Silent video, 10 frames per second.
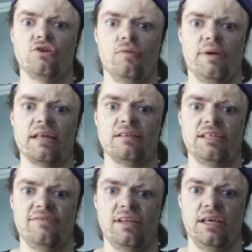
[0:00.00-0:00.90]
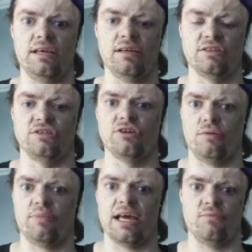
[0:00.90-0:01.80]
Don't buy the DVD.
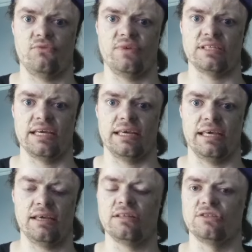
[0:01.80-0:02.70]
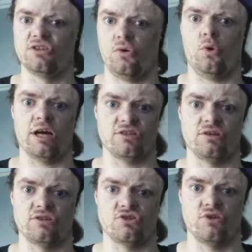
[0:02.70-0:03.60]
Don't buy a movie ticket. Don't
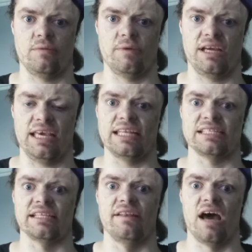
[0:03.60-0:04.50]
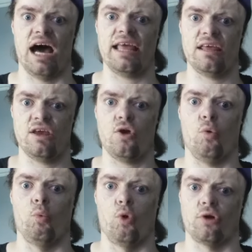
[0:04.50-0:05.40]
watch it on streaming. It is not
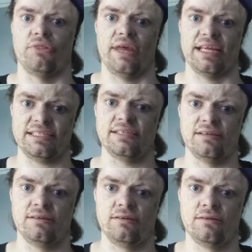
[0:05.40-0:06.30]
worth it.